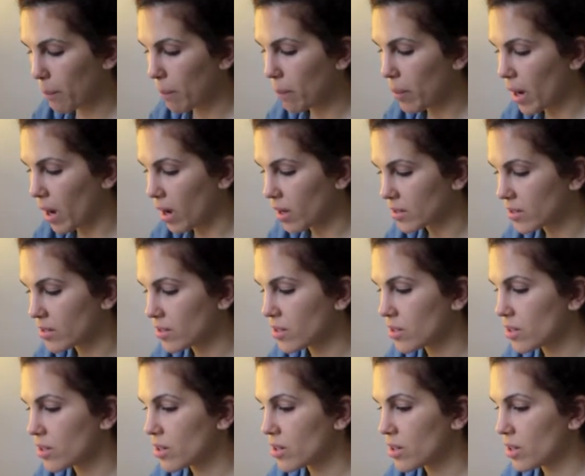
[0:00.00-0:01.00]
But
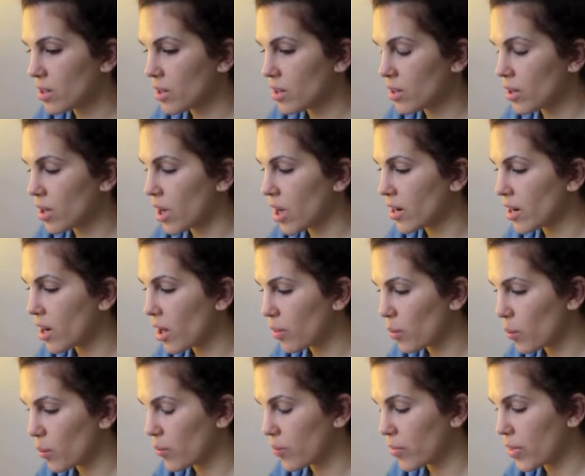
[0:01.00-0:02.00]

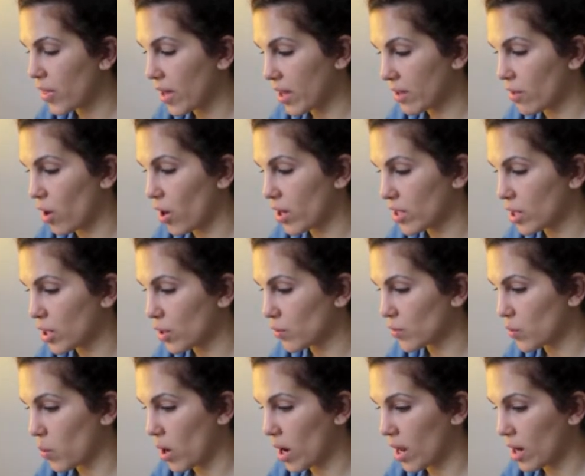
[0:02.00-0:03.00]
another thing that I
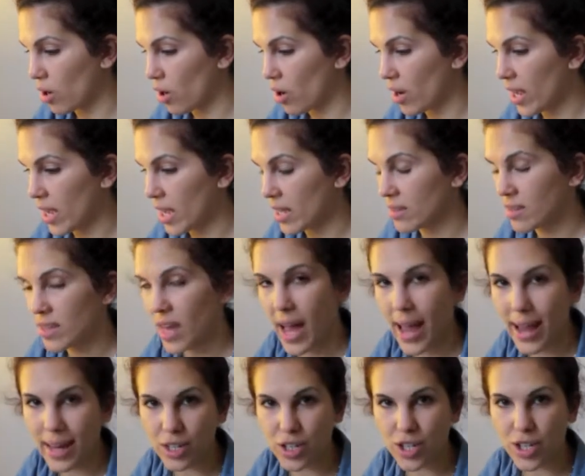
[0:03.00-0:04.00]
use quite a lot is the
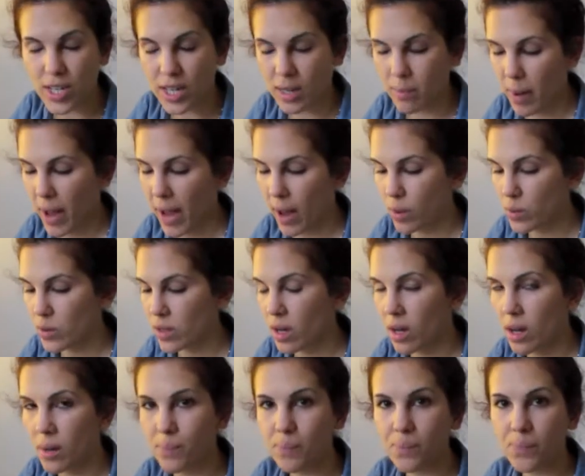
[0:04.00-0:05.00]
HD
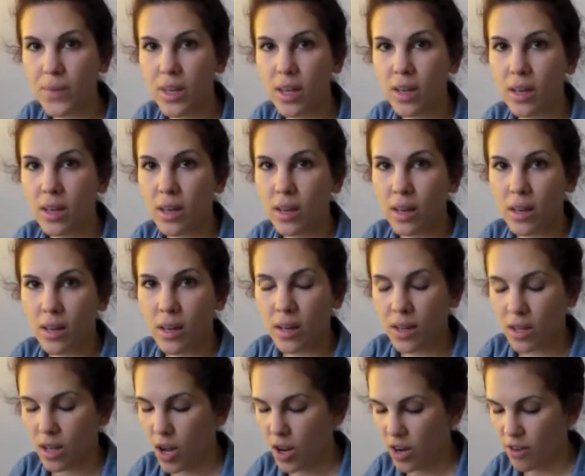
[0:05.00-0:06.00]
powder
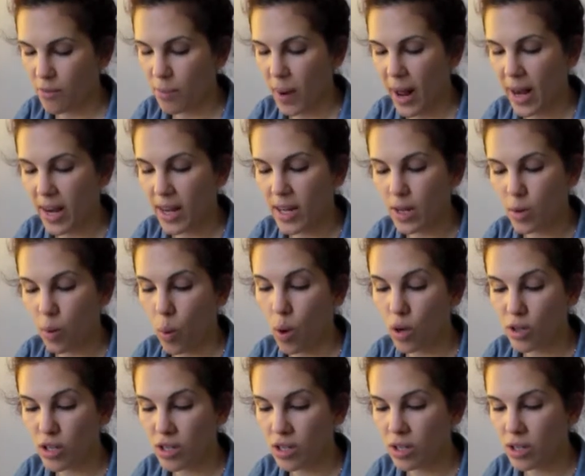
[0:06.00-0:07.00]
kind of palette
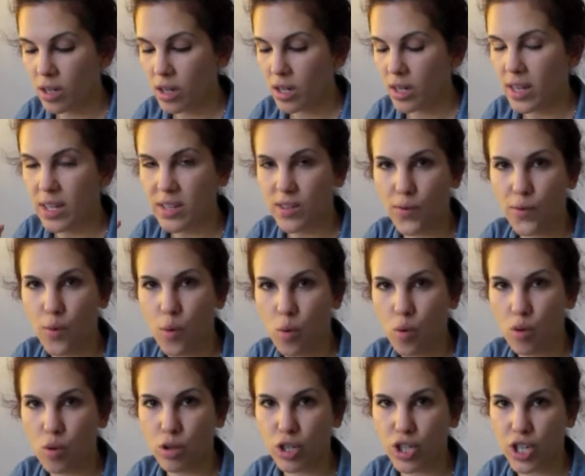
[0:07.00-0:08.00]
quad. There's
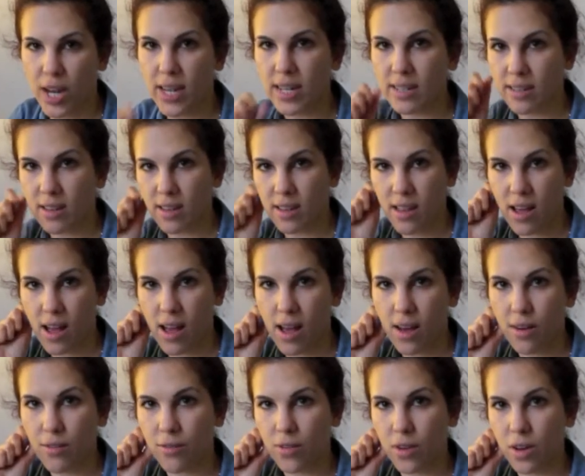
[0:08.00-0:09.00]
4 shades in
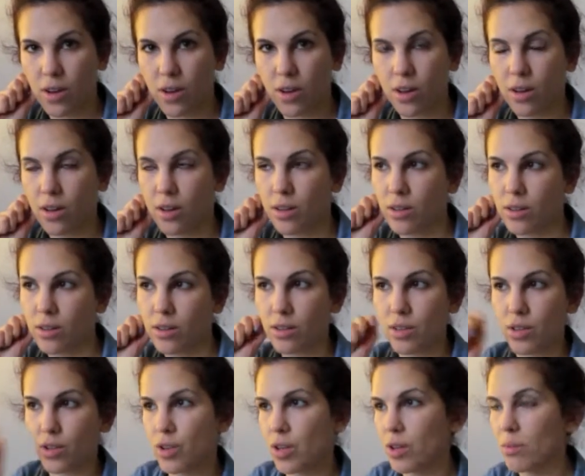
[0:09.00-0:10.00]
there
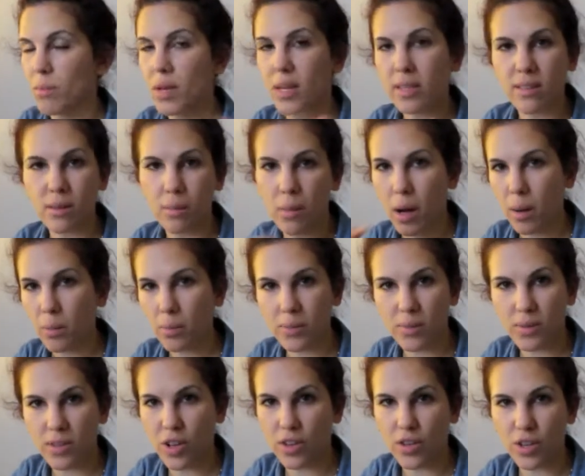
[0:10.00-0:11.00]
you can mix them up
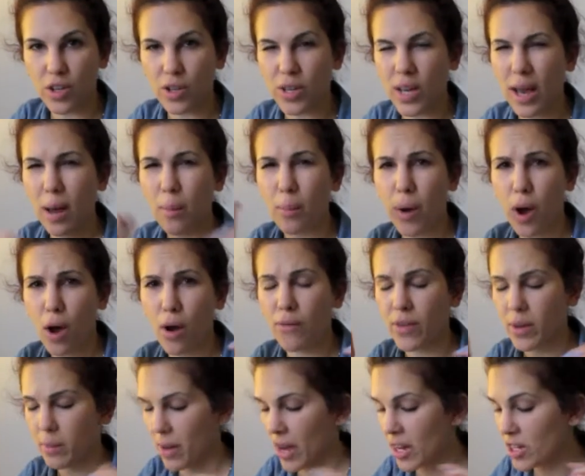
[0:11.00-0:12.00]
so that you get a
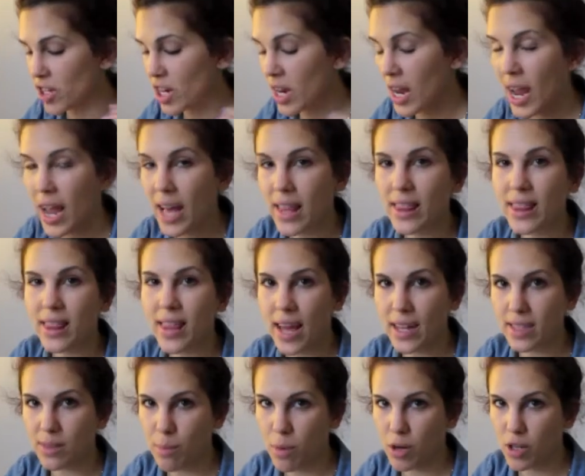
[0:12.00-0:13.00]
perfect match.
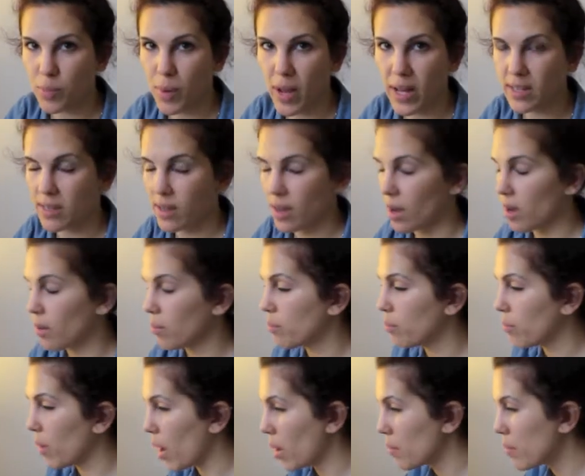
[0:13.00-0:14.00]
That's much better,
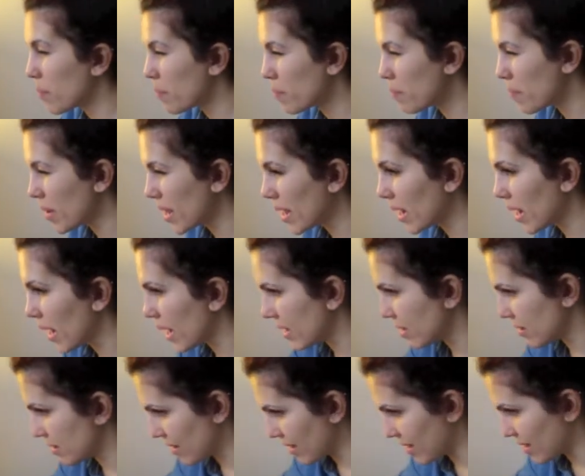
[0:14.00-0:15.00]
but I'm a bit
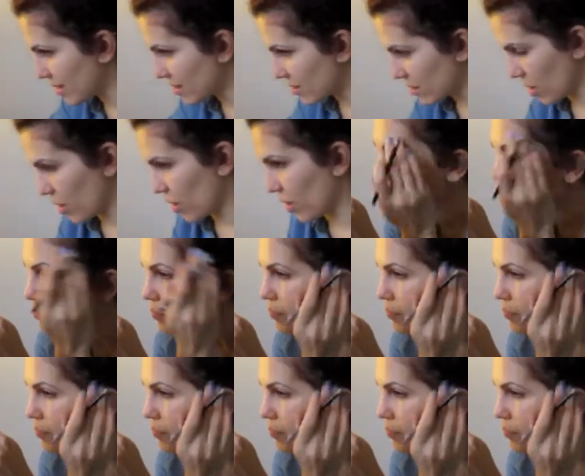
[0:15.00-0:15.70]
lazy, so